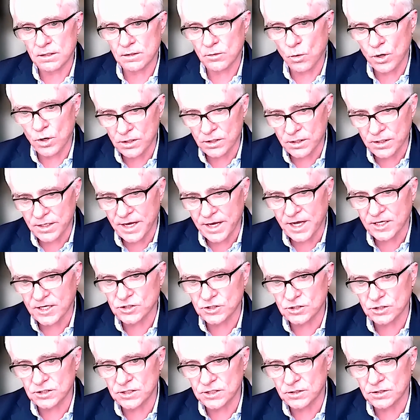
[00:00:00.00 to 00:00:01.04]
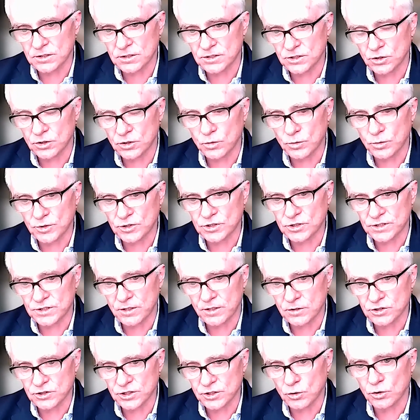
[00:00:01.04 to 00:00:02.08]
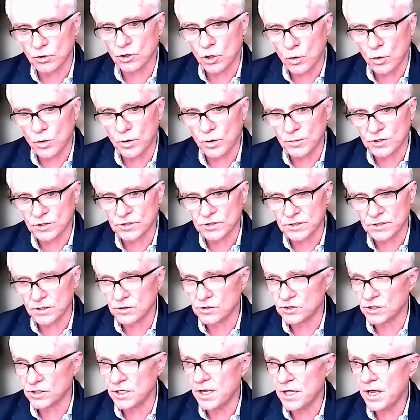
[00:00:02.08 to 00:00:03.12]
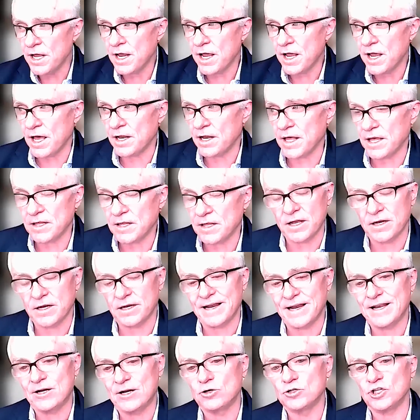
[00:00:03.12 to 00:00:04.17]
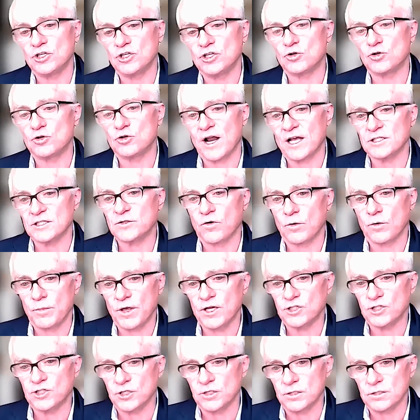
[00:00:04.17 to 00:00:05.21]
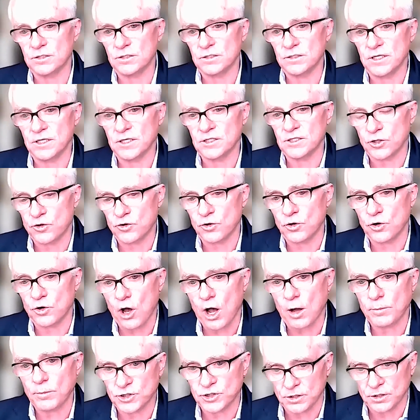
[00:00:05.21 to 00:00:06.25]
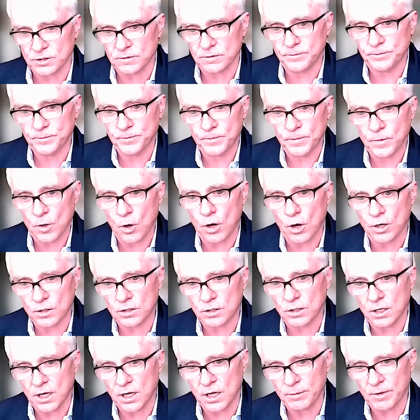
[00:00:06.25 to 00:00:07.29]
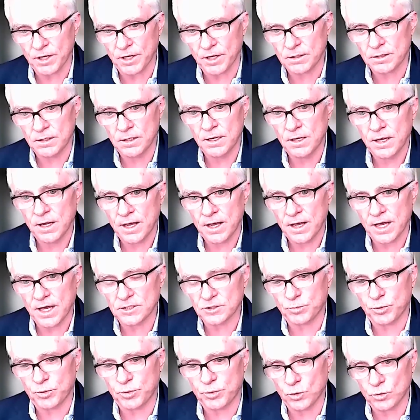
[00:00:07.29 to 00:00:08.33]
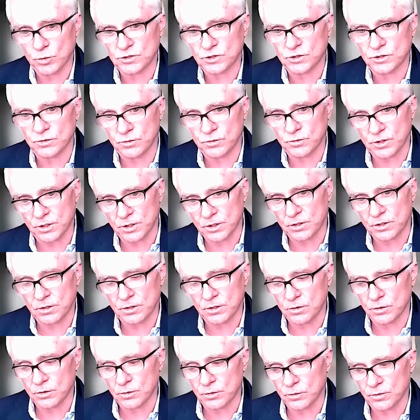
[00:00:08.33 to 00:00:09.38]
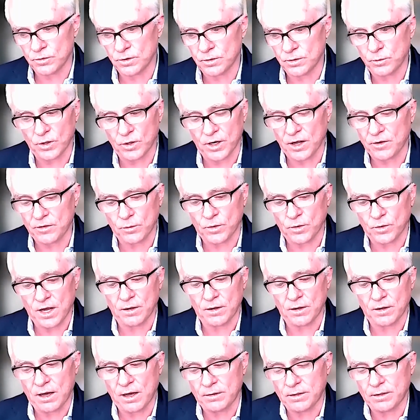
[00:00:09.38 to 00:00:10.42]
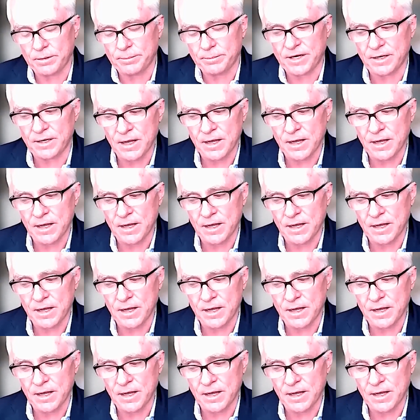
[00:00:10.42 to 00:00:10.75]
oil and gas into zero emissions energy or low emissions energy, and that and an energy transformation is a third option on climate, as opposed to the you know the, what I what I I mean.